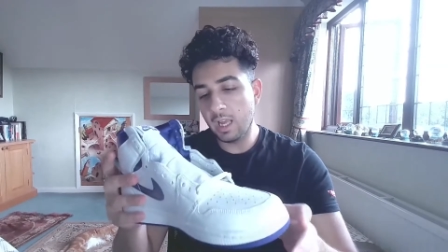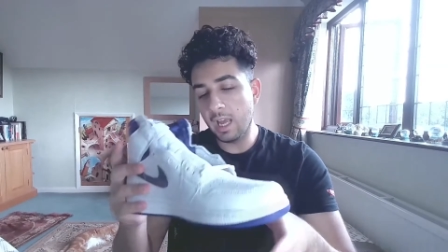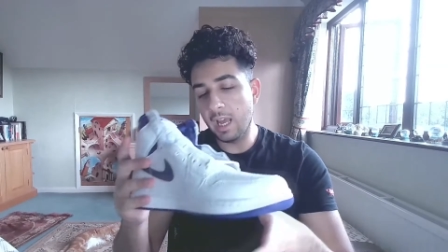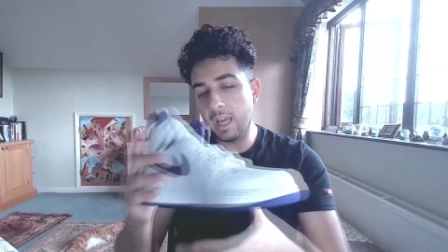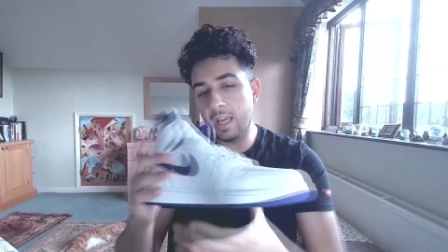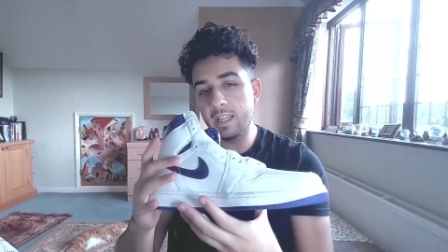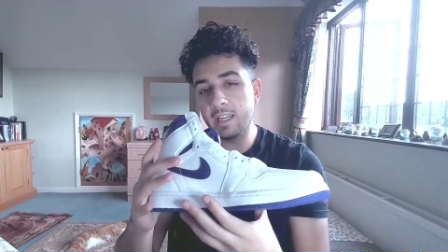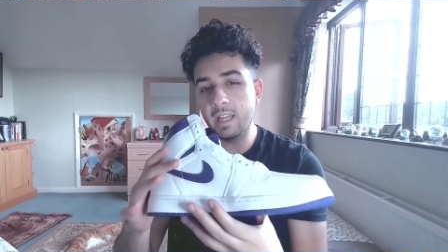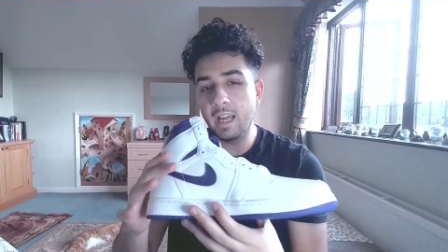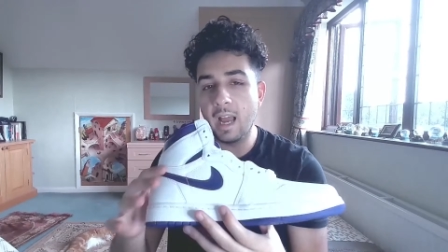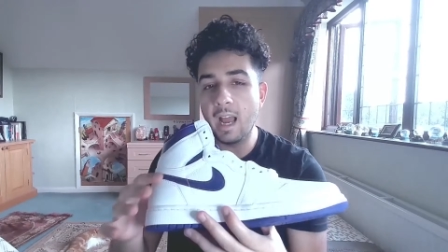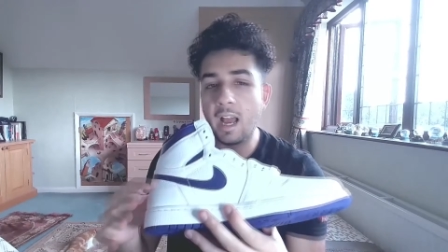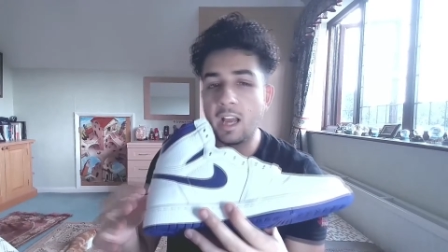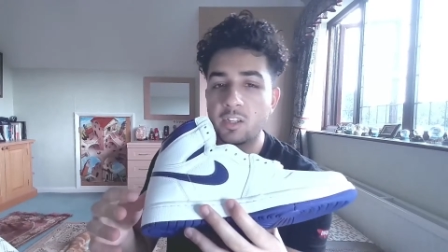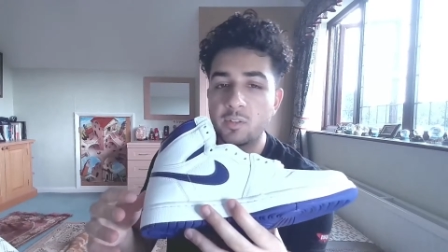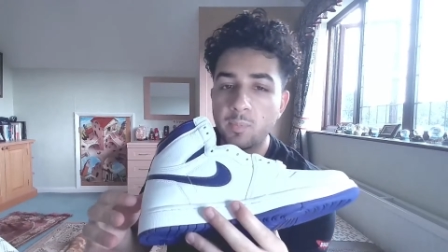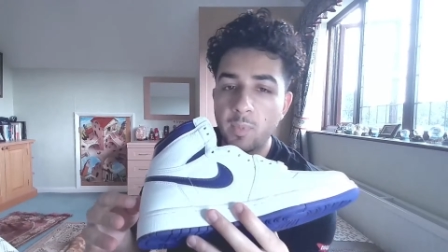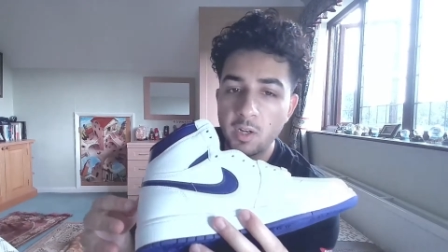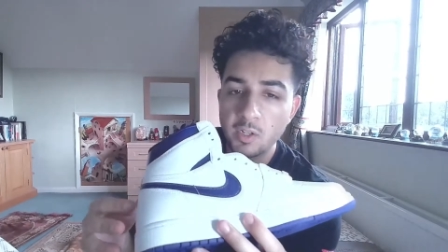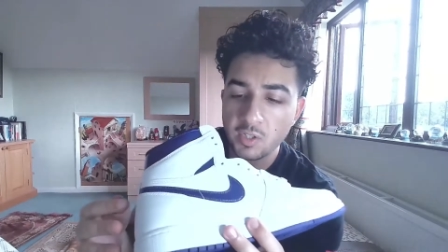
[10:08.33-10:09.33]
And
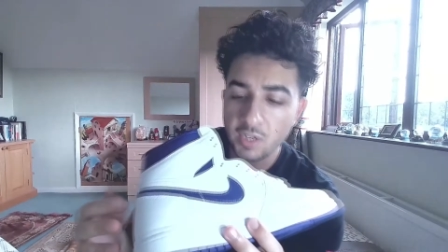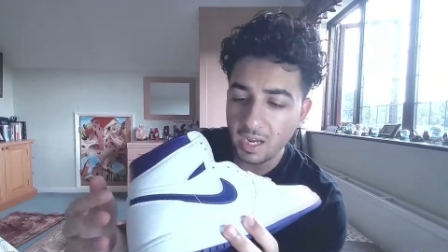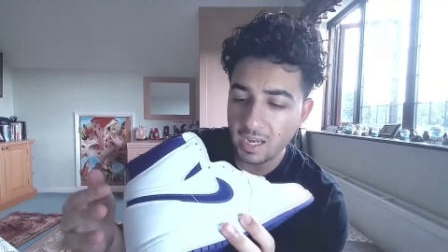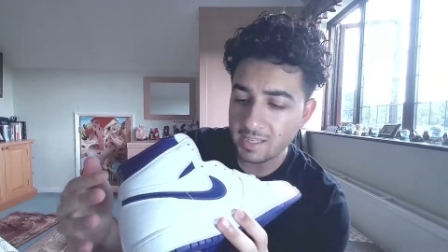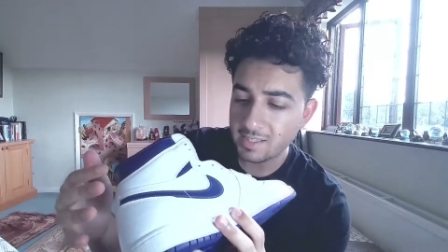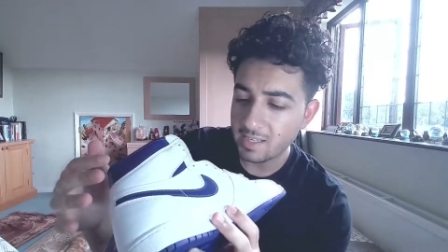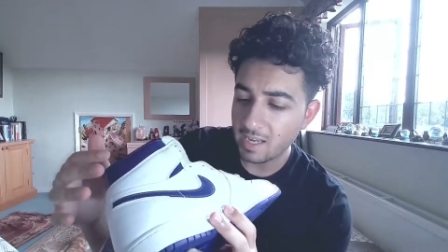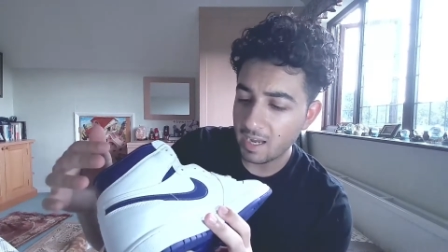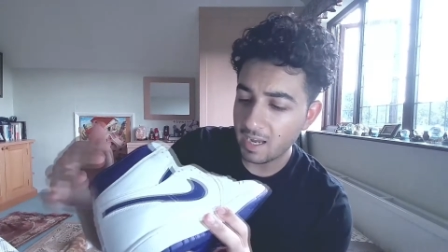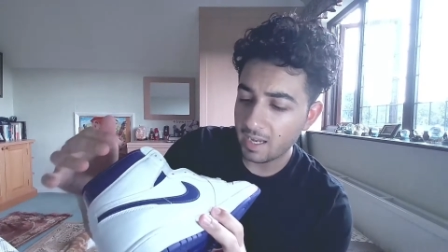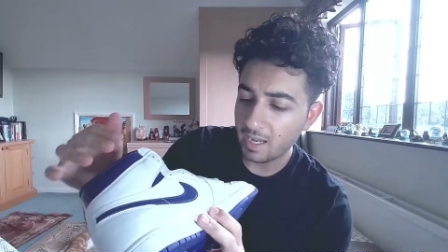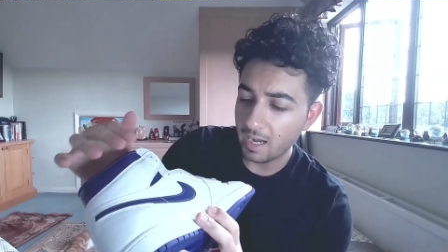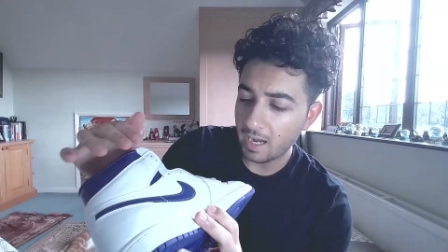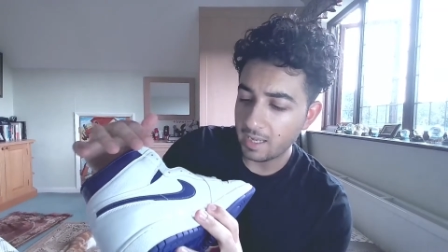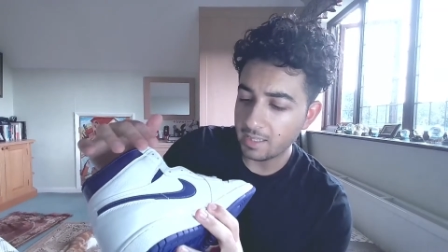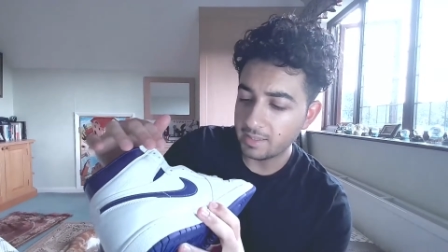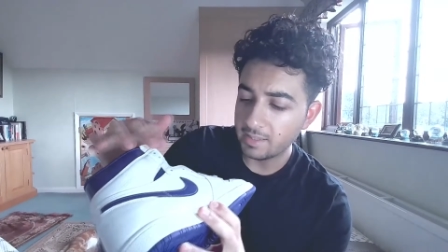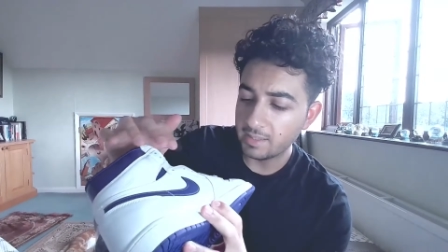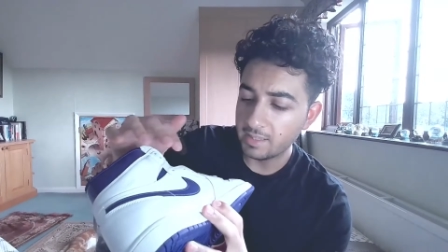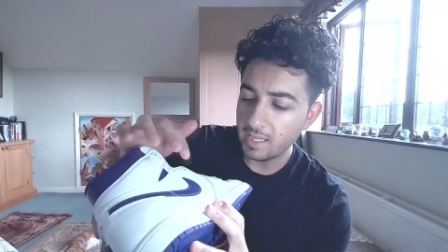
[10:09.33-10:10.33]
as much as I